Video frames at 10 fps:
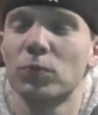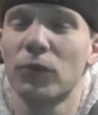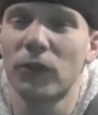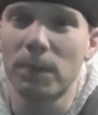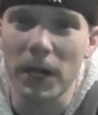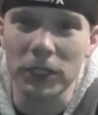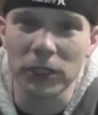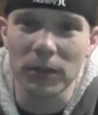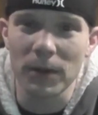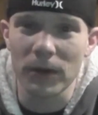
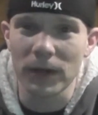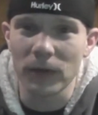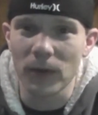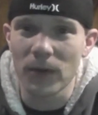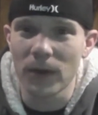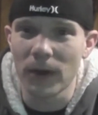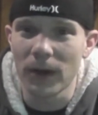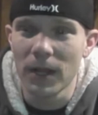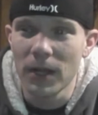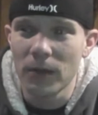special about it
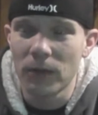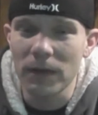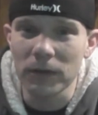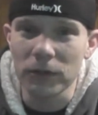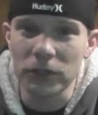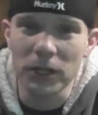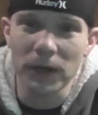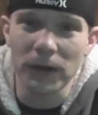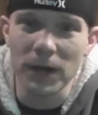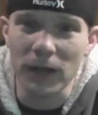or revolutionary or